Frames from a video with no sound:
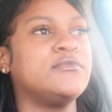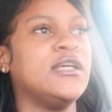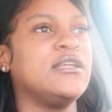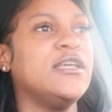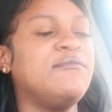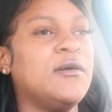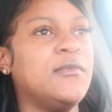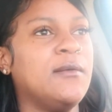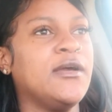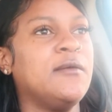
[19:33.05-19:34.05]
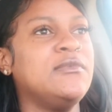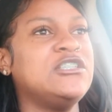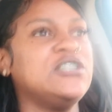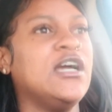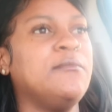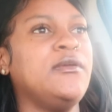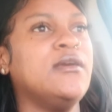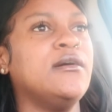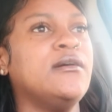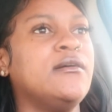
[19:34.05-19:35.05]
that gift my mom got me she got me
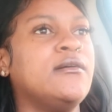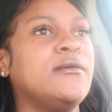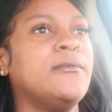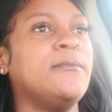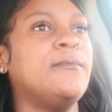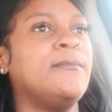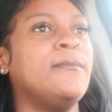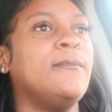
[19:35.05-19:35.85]
a um